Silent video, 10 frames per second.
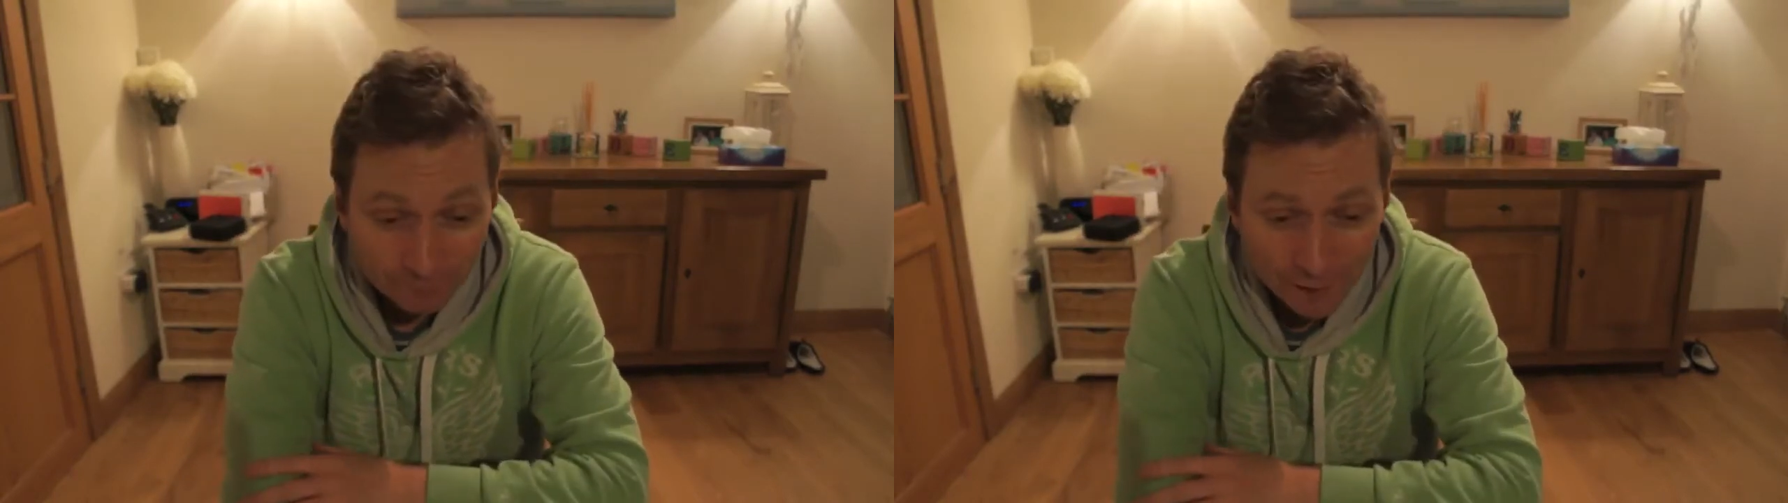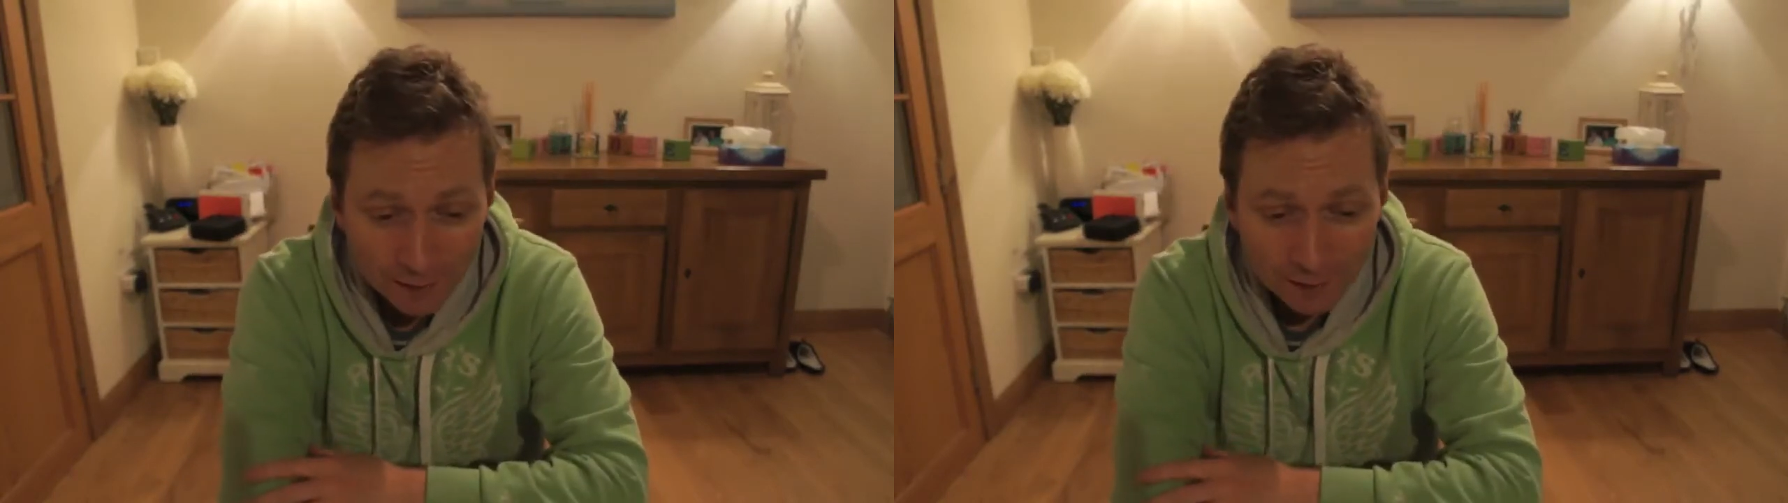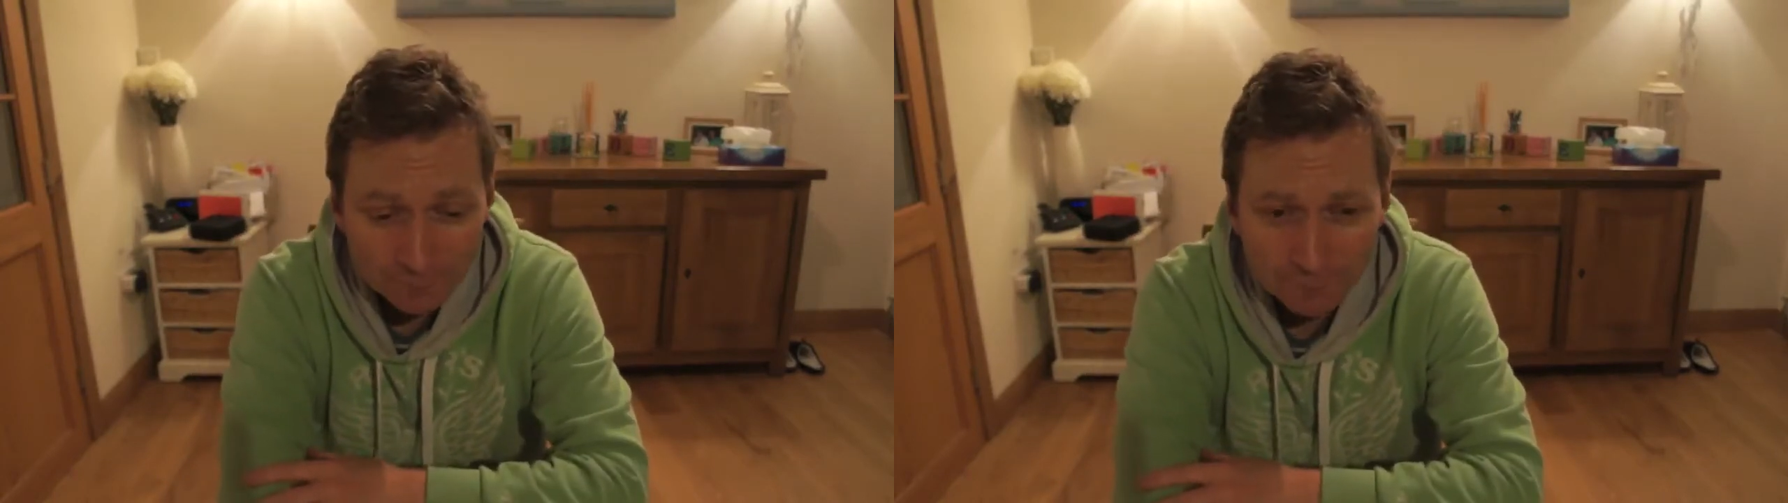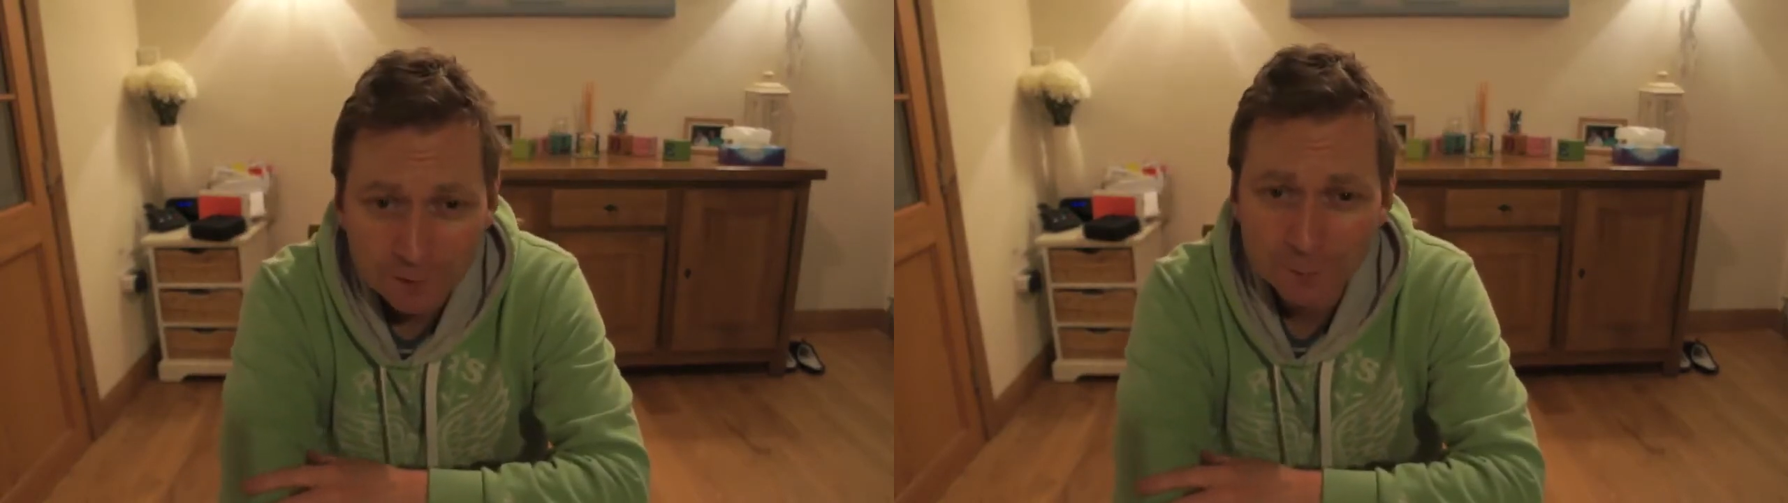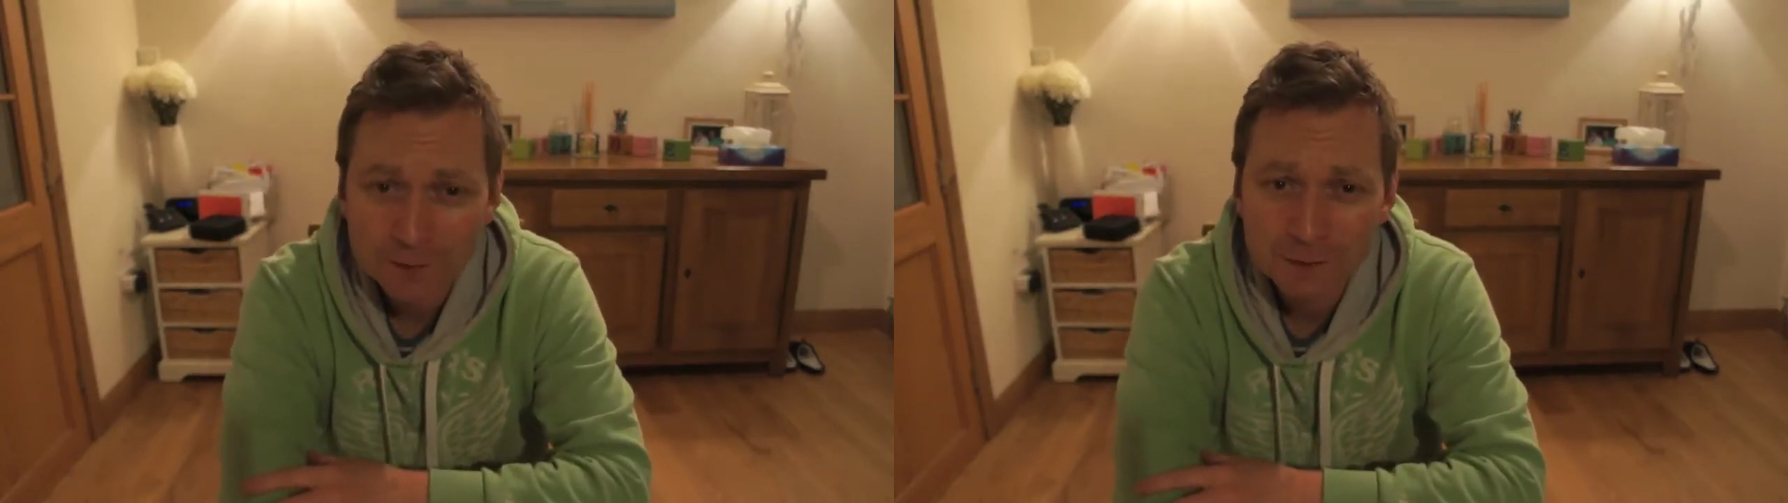But
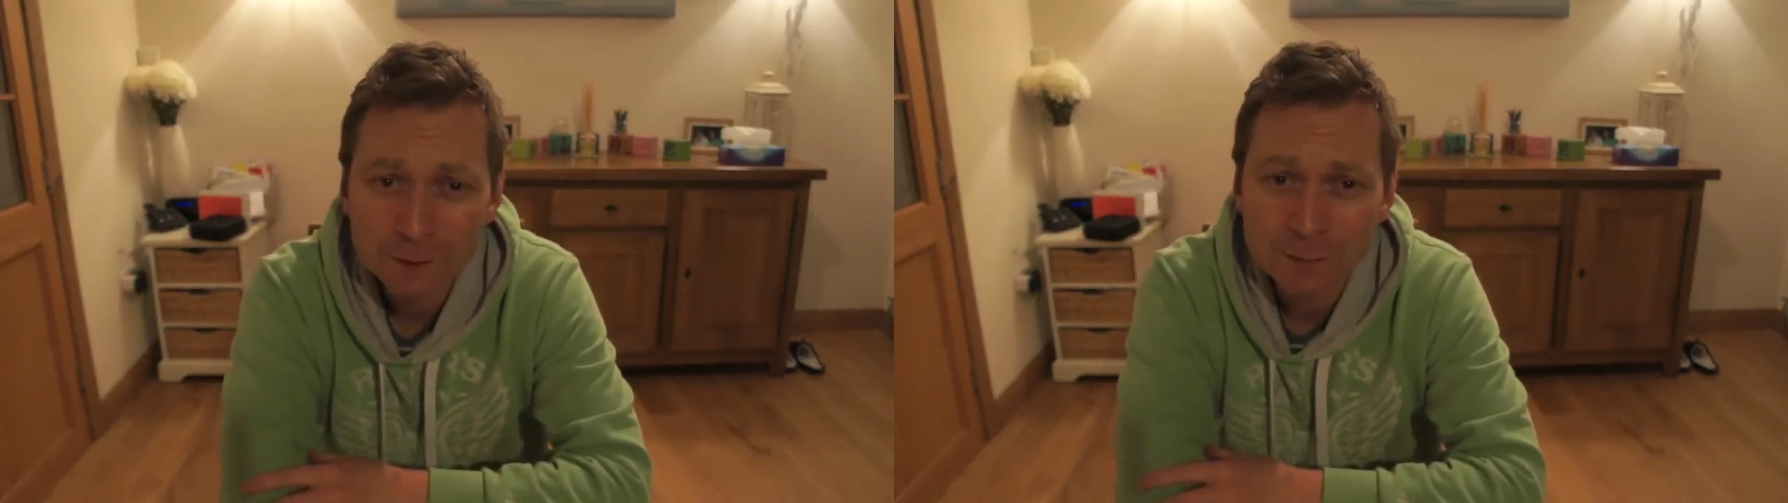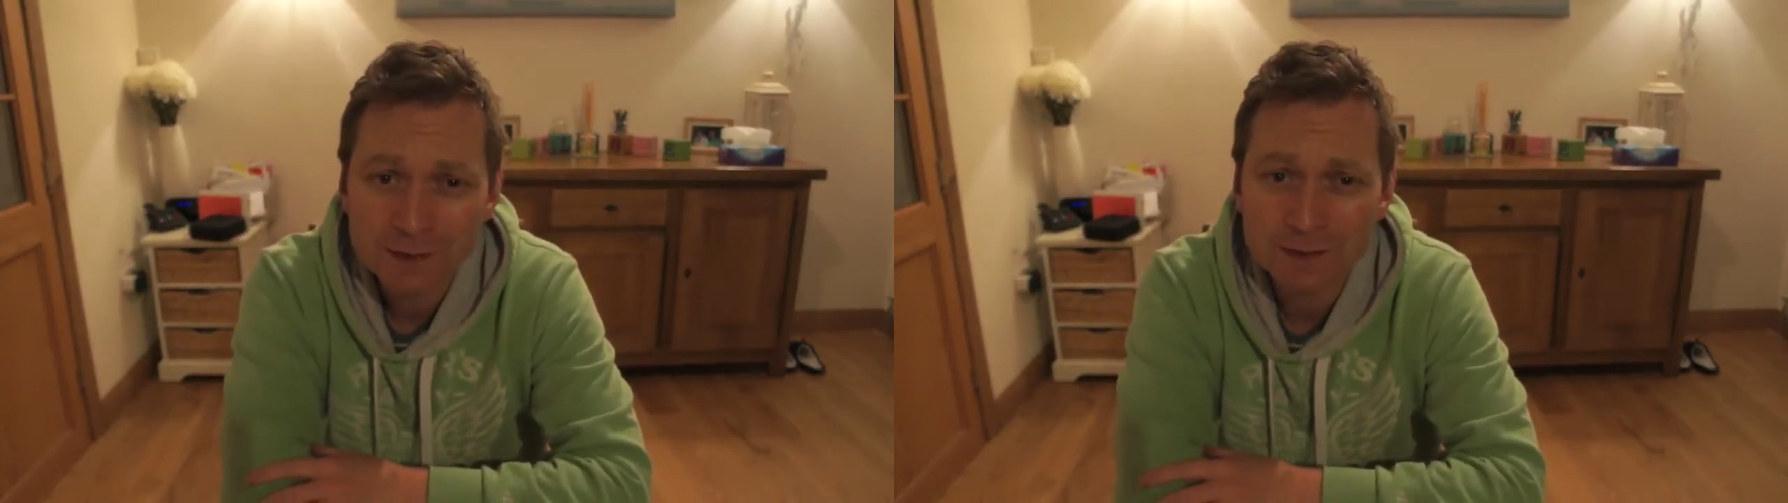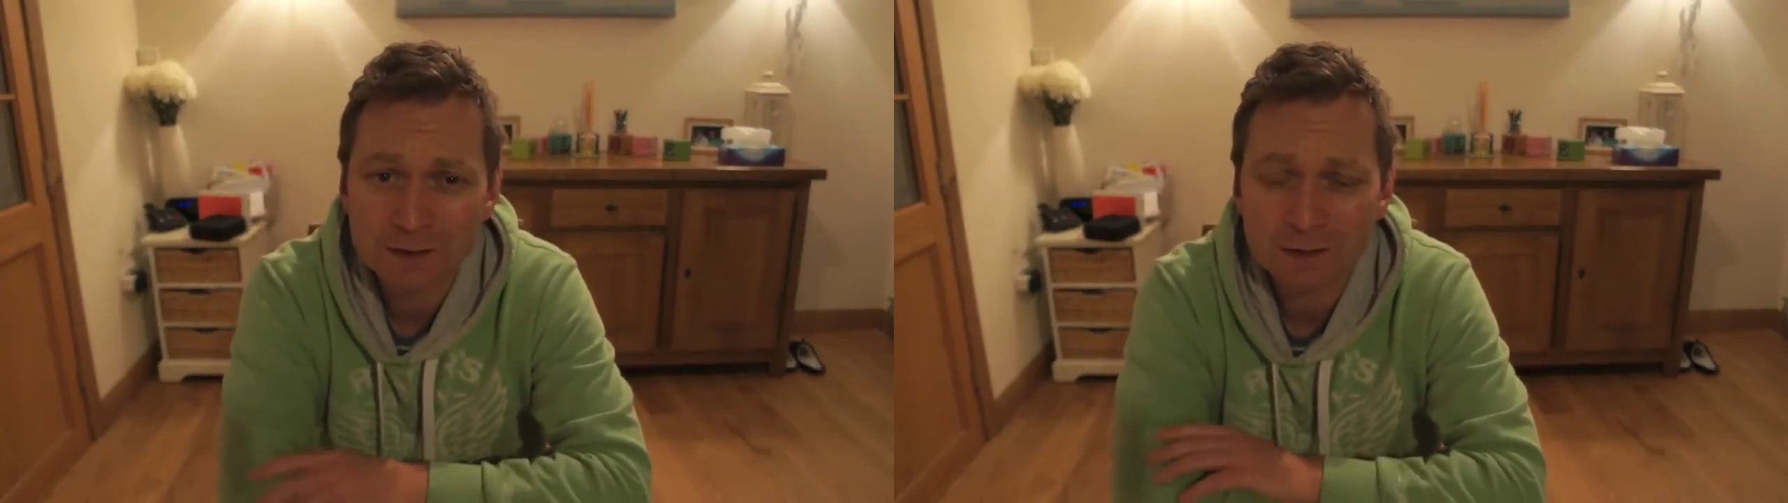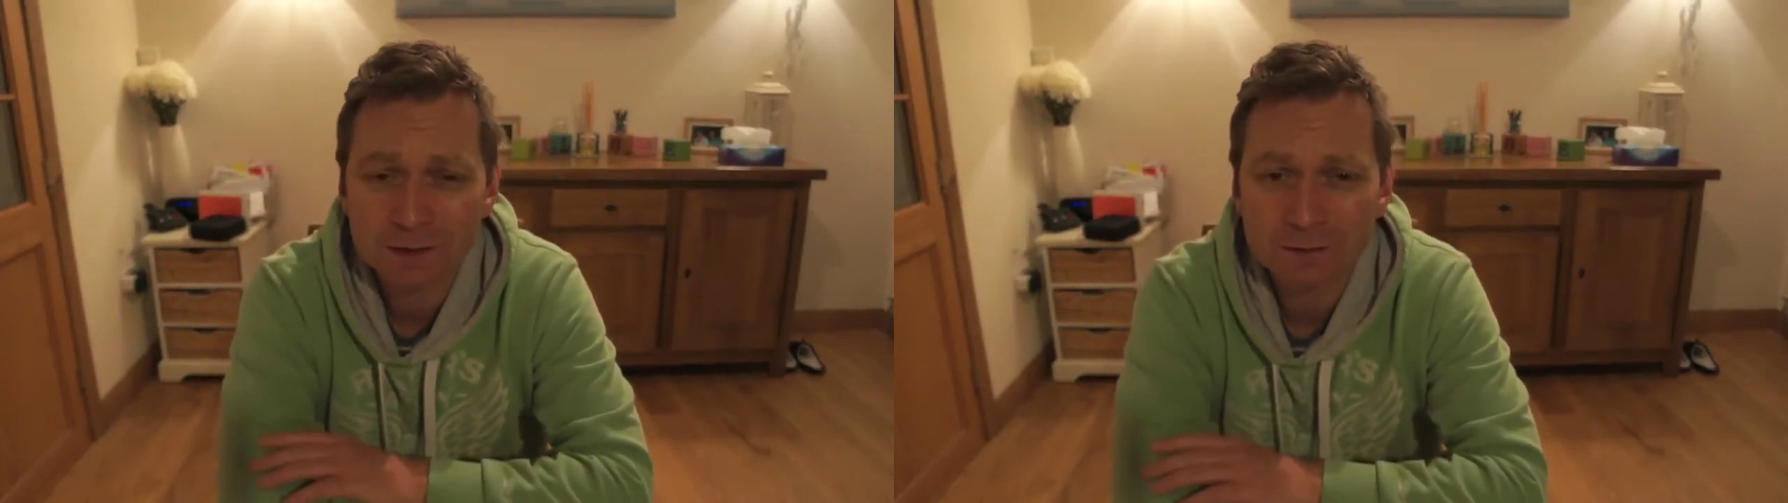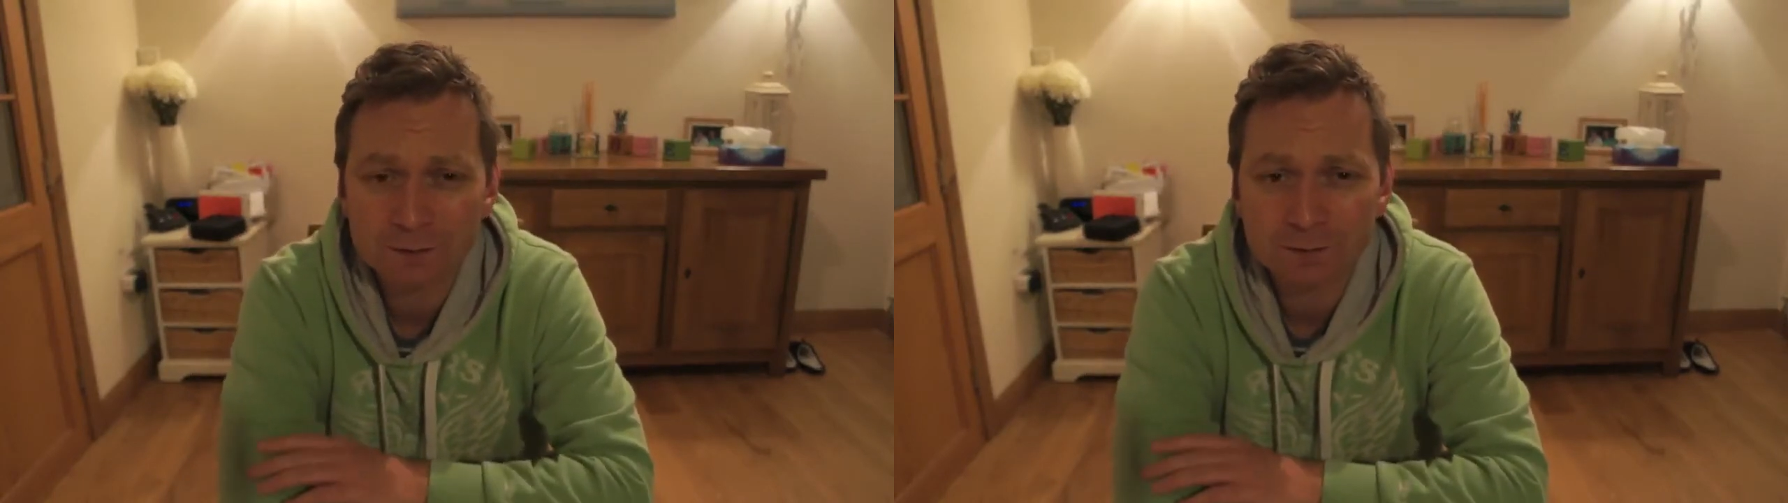I've been too busy to
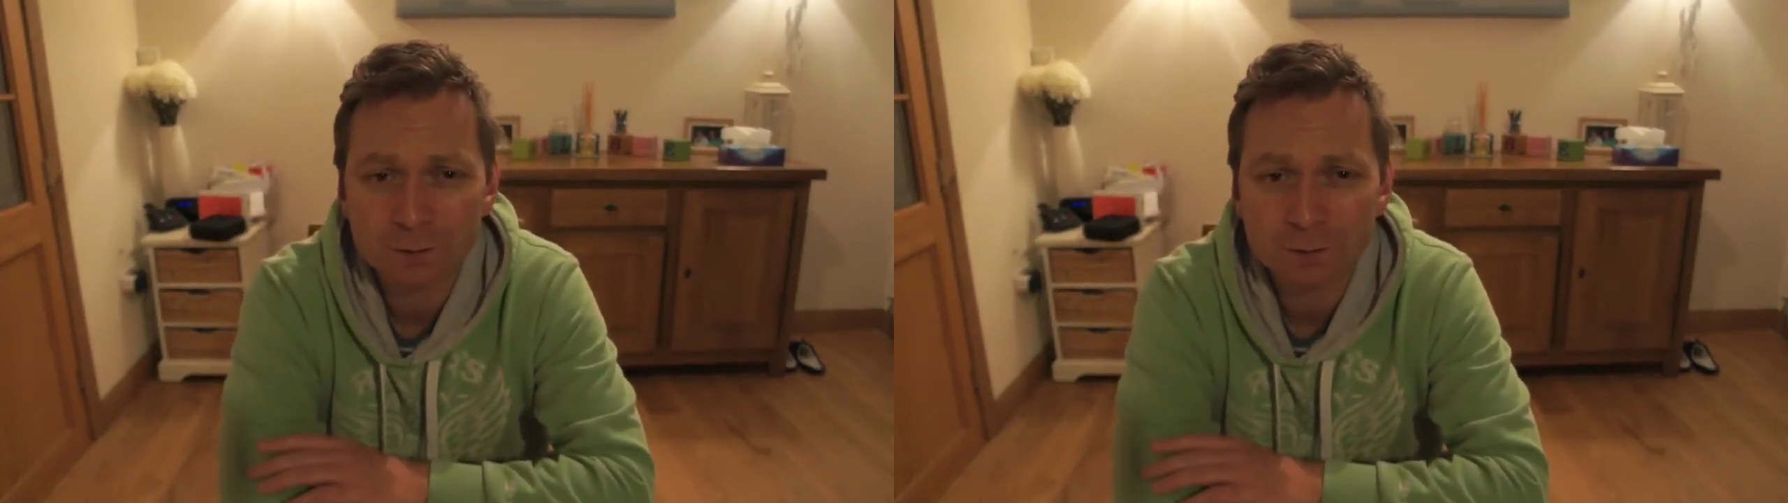kind of